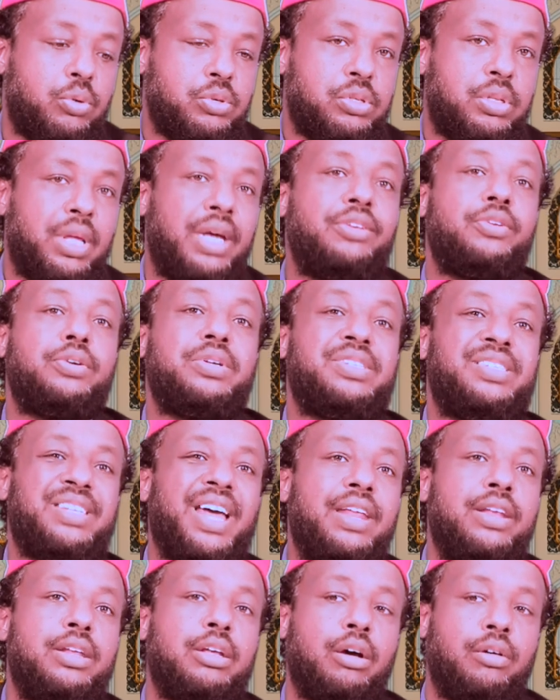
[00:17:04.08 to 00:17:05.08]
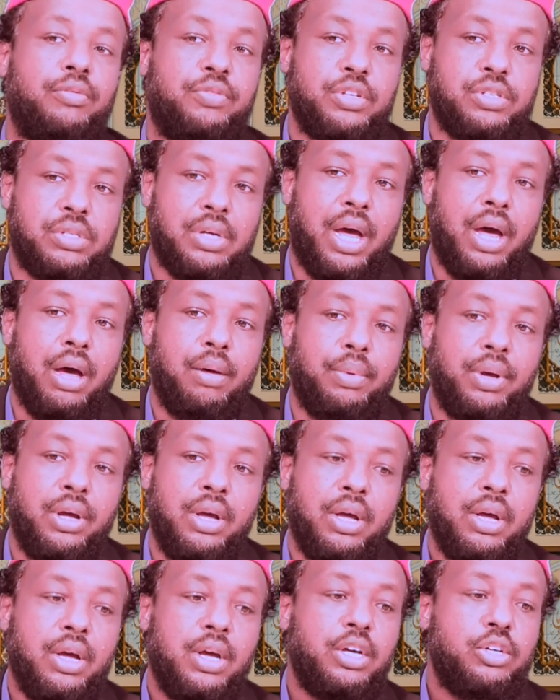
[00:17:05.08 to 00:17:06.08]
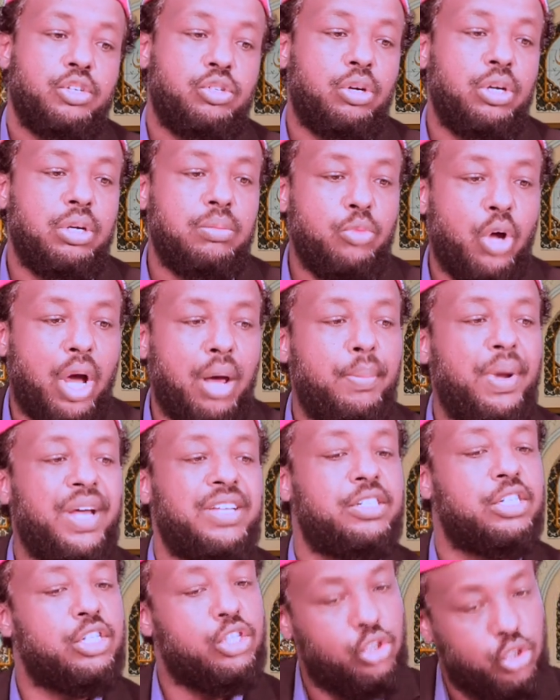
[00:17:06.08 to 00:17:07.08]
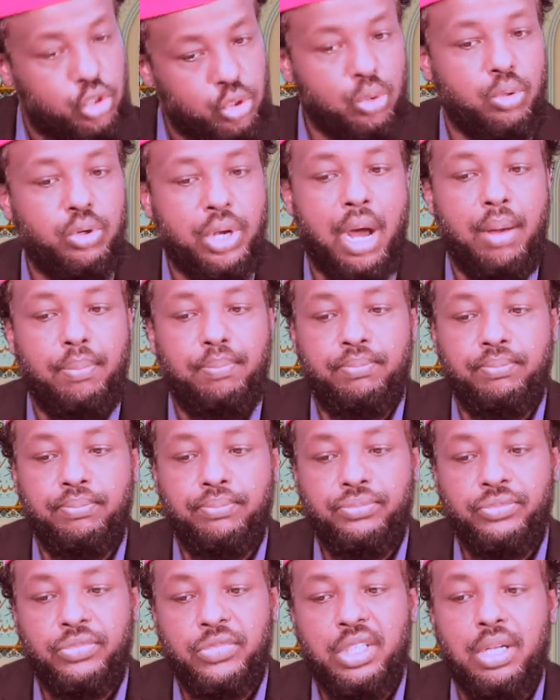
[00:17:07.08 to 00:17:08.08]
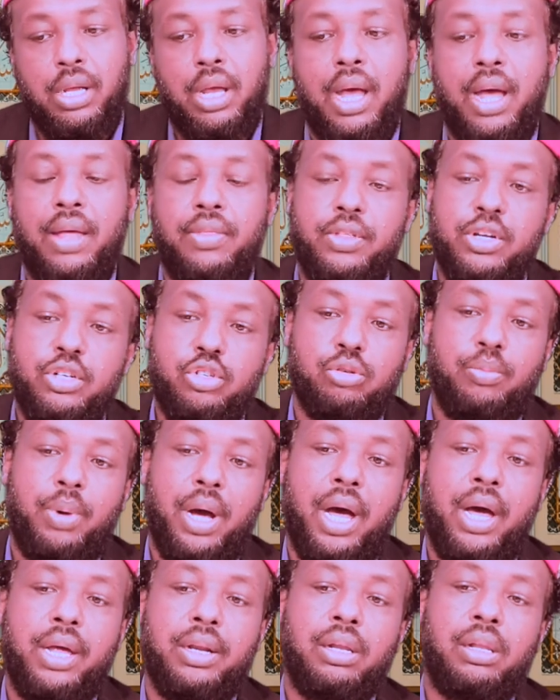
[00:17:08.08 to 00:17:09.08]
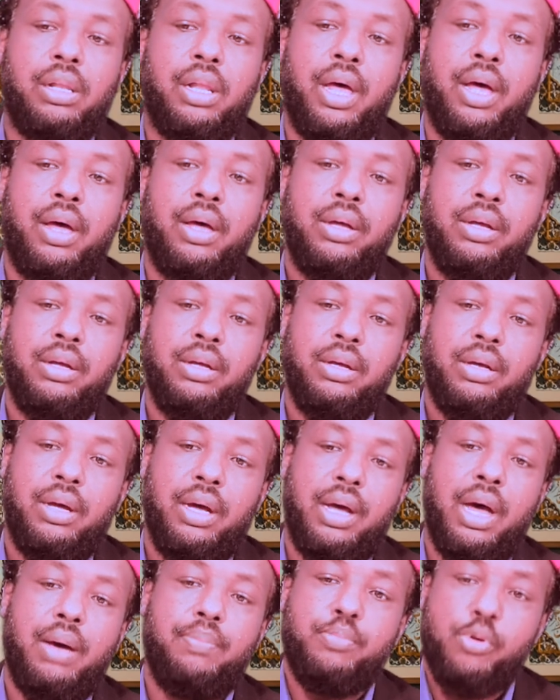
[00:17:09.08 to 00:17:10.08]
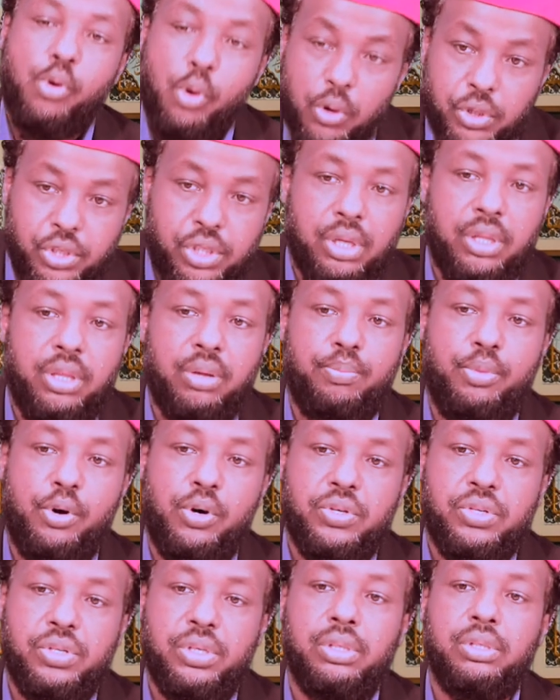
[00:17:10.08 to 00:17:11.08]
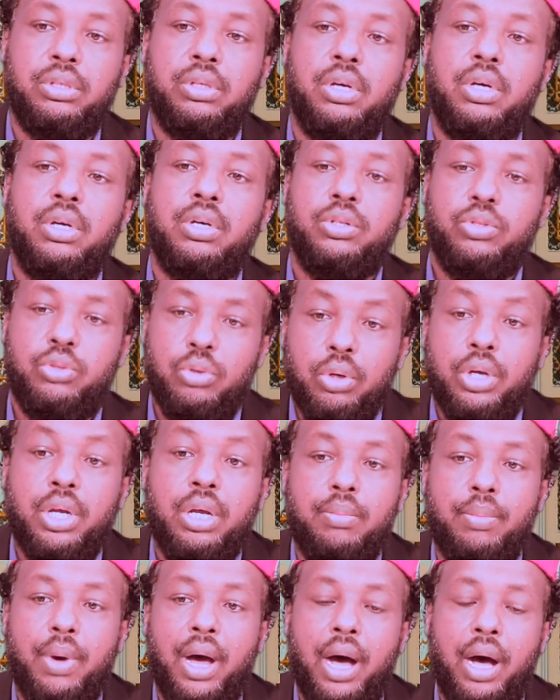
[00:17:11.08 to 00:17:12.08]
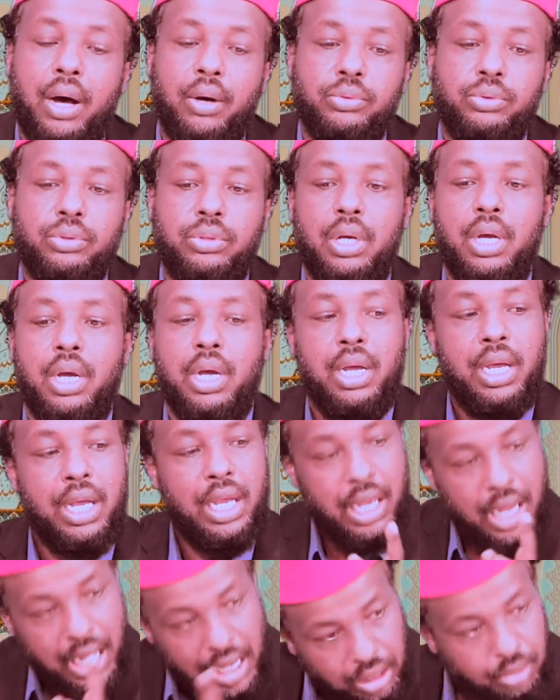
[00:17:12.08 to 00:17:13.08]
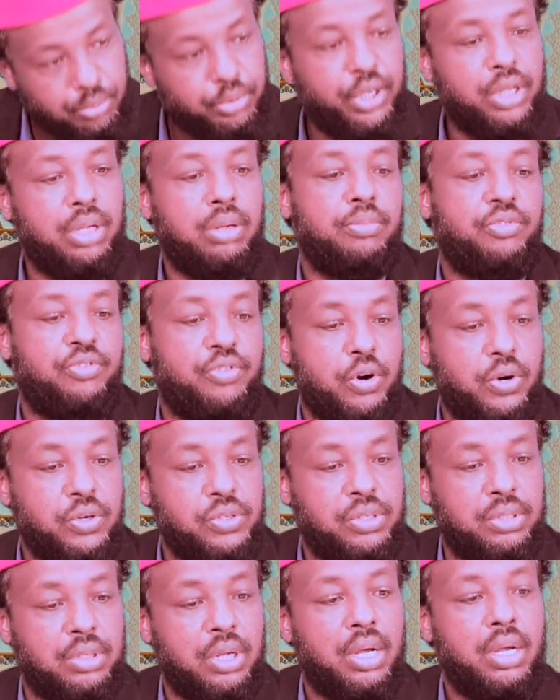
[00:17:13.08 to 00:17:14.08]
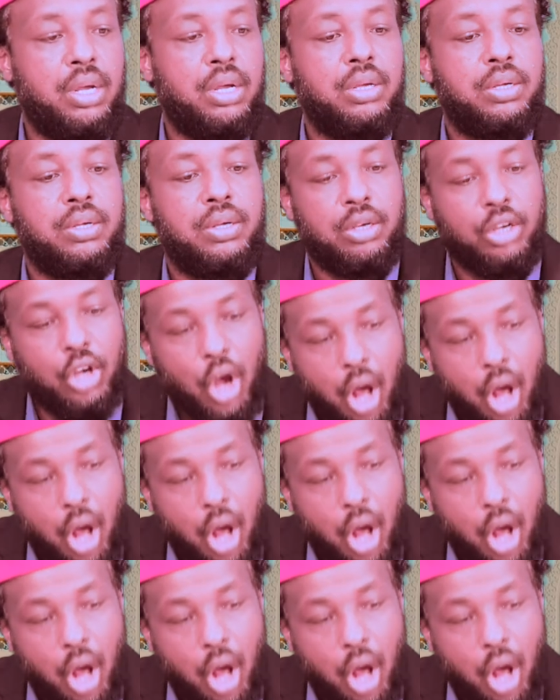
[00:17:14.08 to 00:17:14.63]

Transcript: that. This was the understanding of the Sahaba. So Ibn Abbas stood up and then, subhanAllah, approached the person, took him out, helped him first,